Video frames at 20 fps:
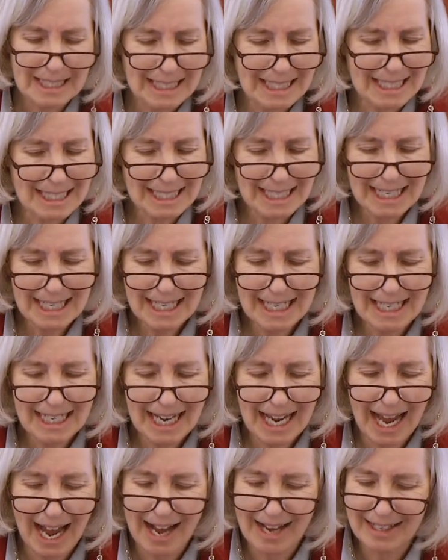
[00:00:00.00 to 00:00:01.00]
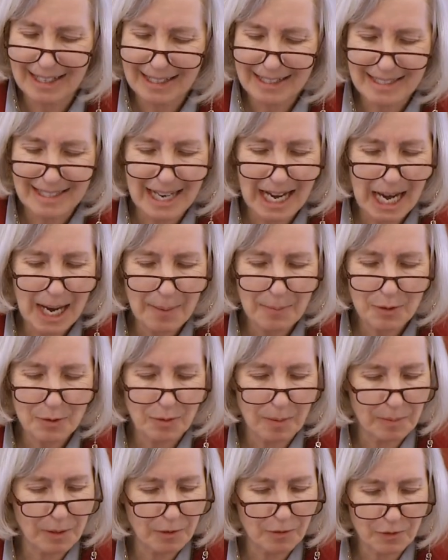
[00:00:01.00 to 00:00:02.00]
Succeeding on Exams
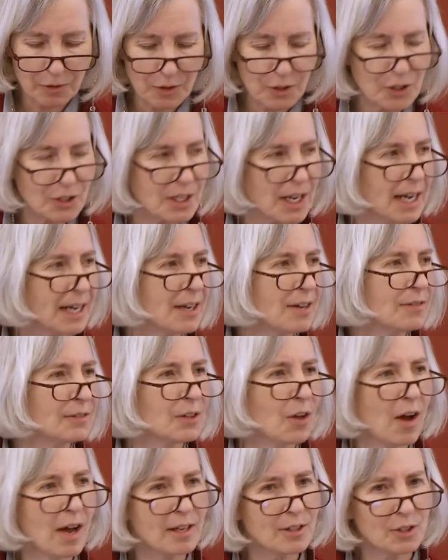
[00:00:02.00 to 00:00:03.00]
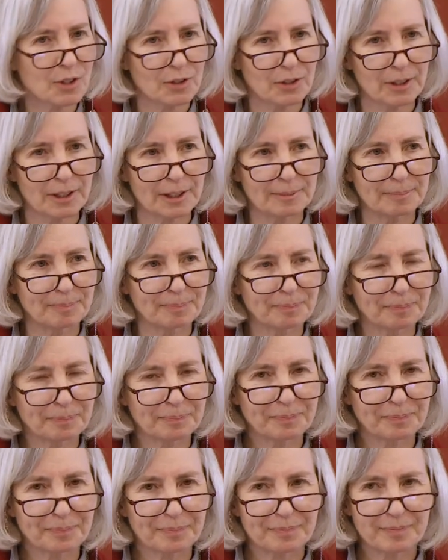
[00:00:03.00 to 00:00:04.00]
from the First Day of Law School.
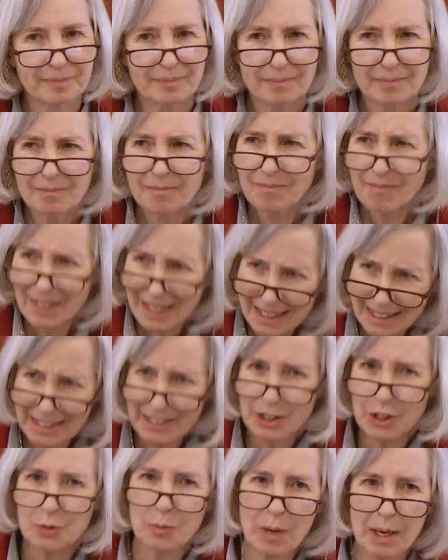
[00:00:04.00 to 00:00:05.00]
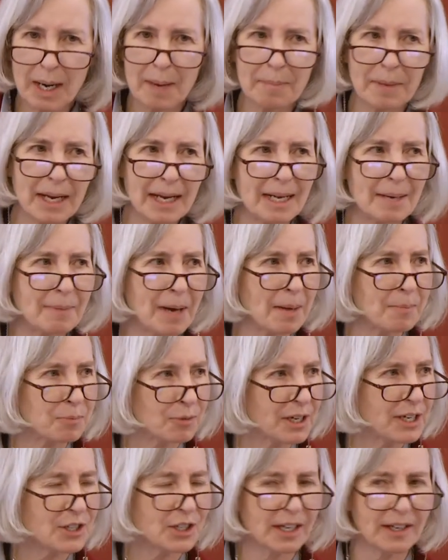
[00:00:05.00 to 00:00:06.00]
this is what I mean about
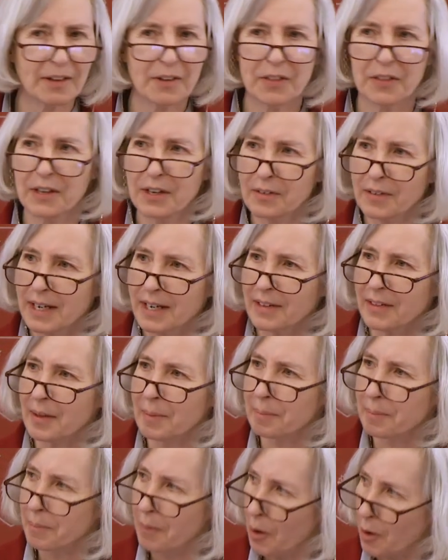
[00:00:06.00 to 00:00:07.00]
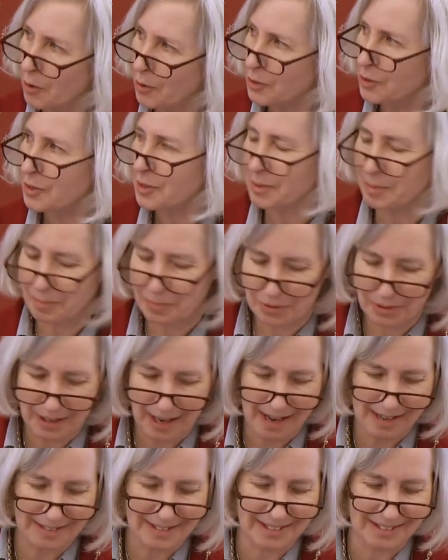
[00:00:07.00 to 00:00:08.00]
bridging theory to the most
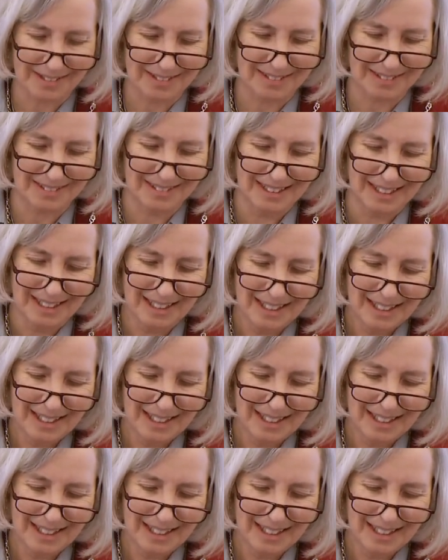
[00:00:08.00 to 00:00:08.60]
practical.